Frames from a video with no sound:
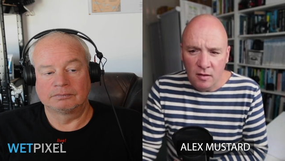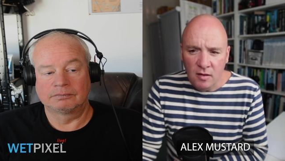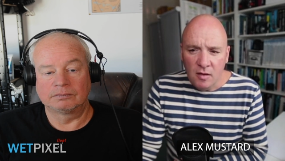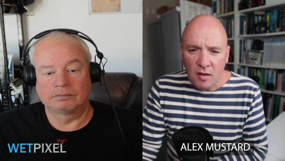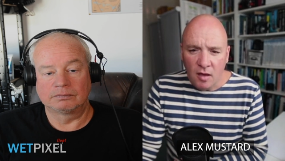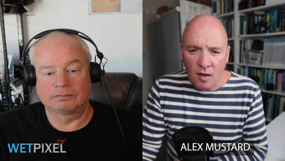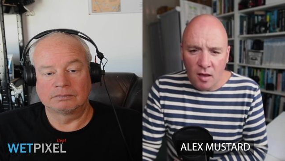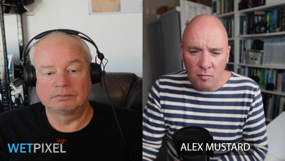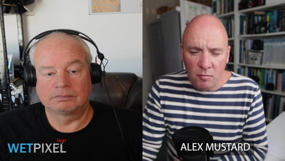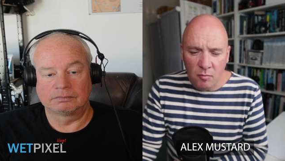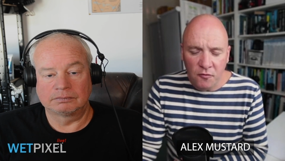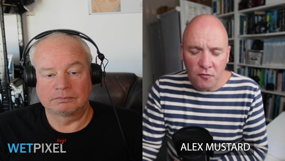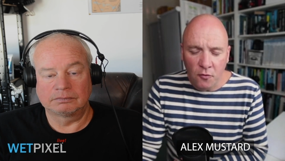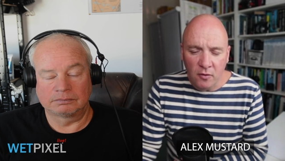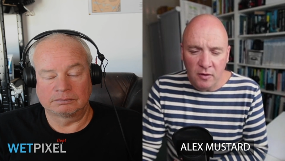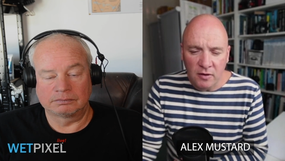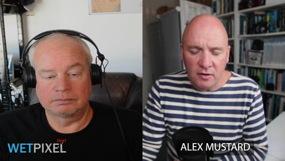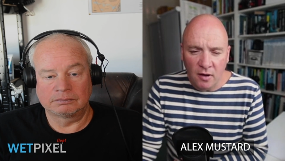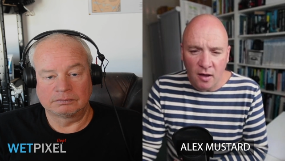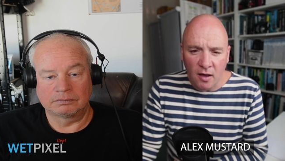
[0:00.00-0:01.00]
Speaker 1: um, before he
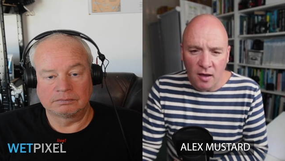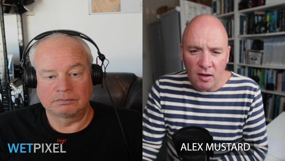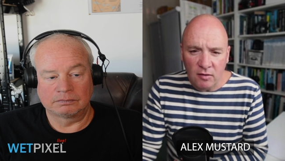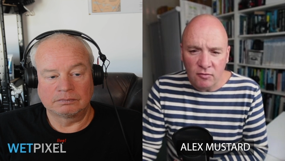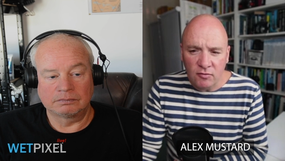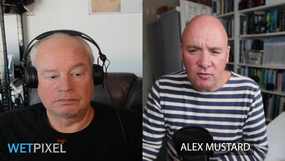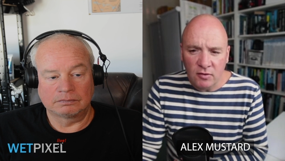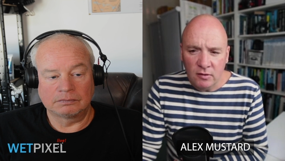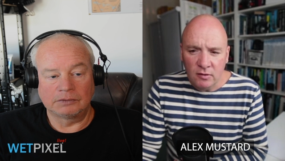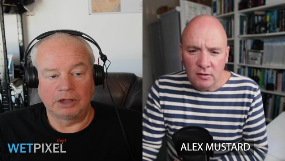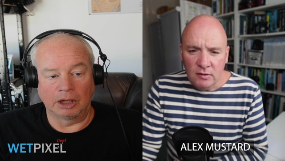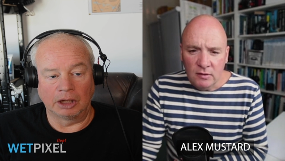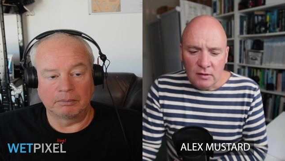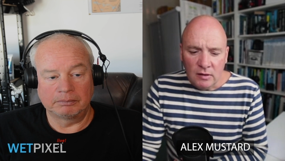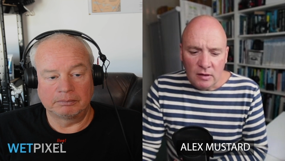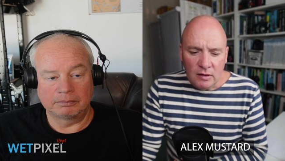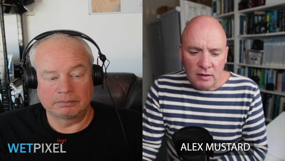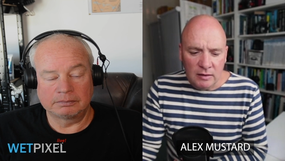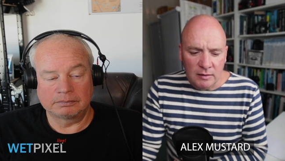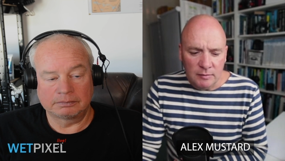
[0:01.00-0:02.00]
dived. Yeah.
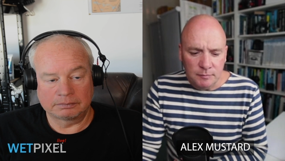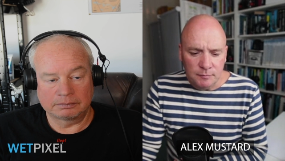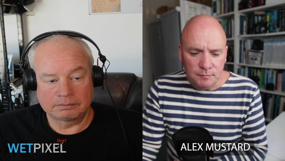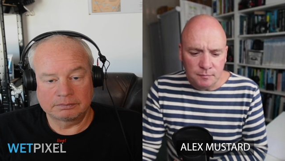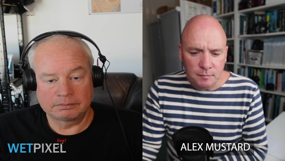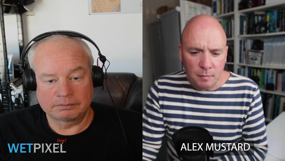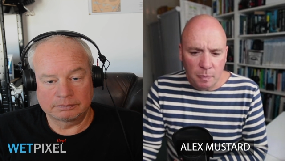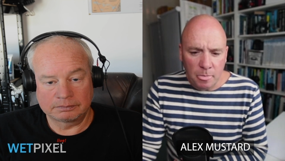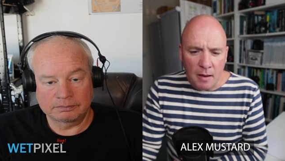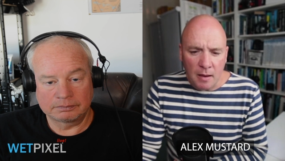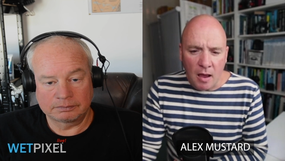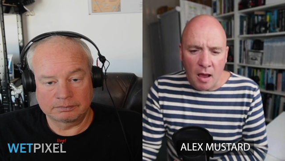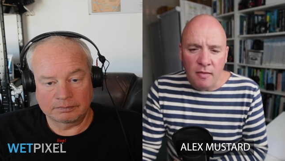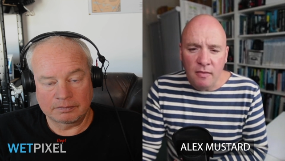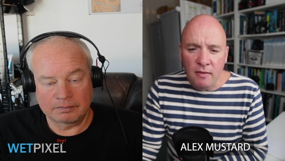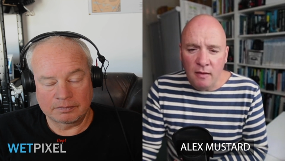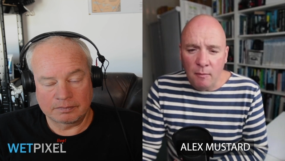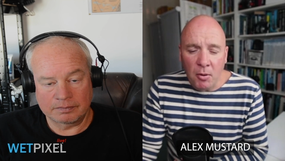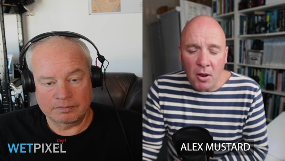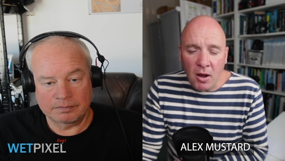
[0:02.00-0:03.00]
Um, and,
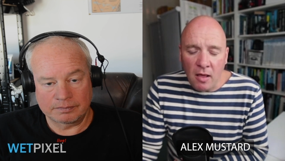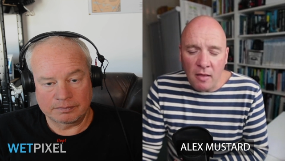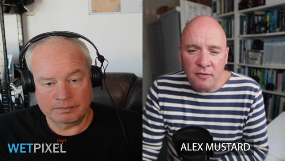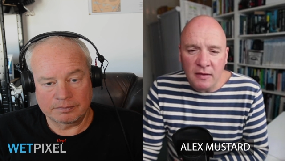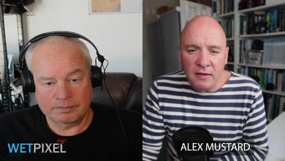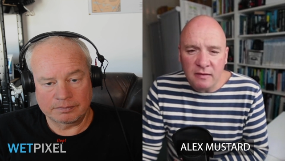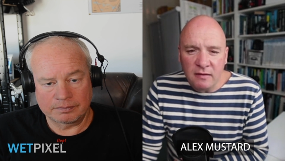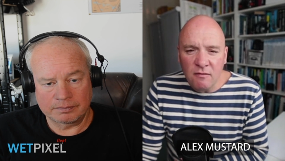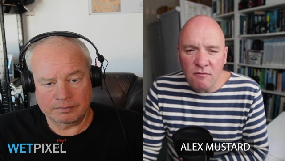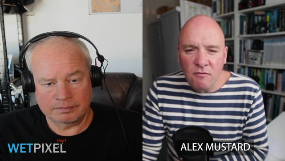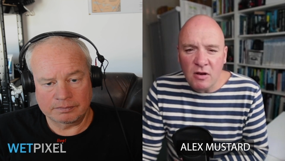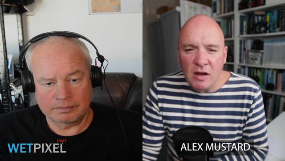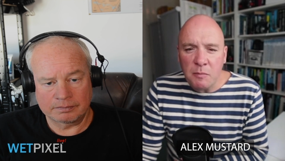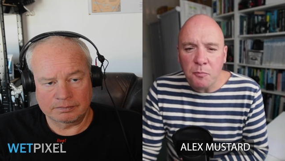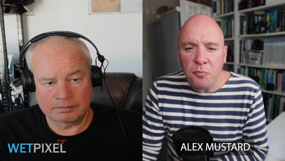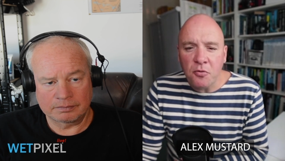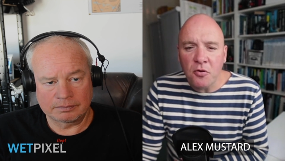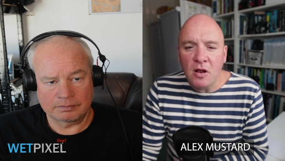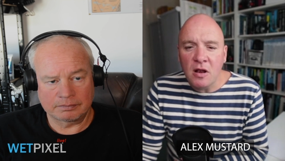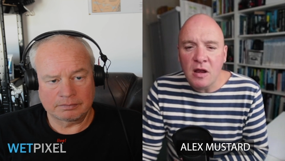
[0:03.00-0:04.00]
but they didn't really
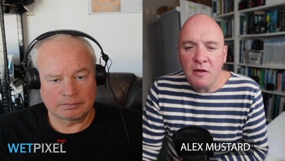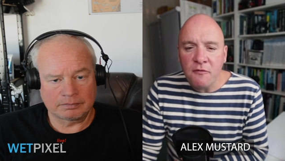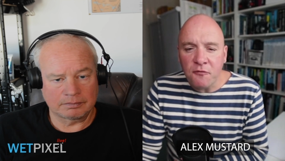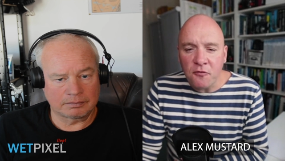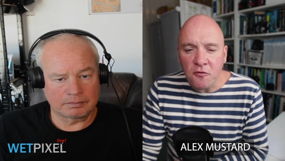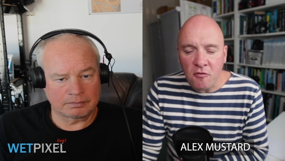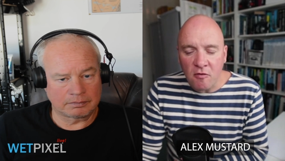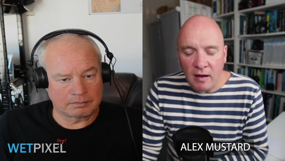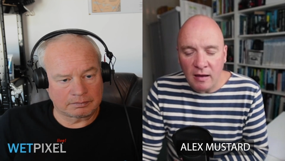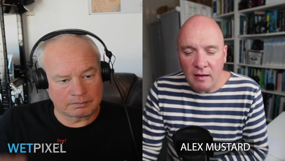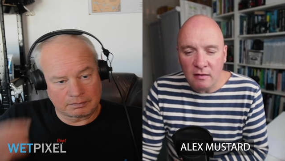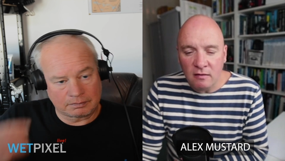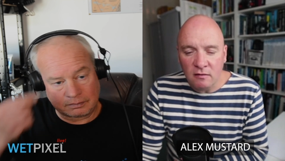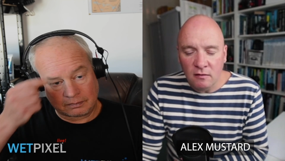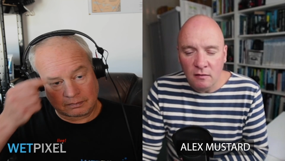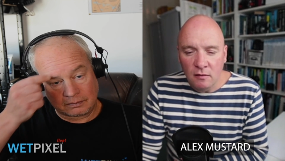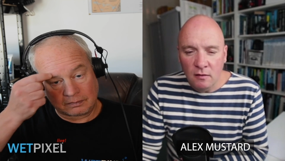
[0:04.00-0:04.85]
proliferate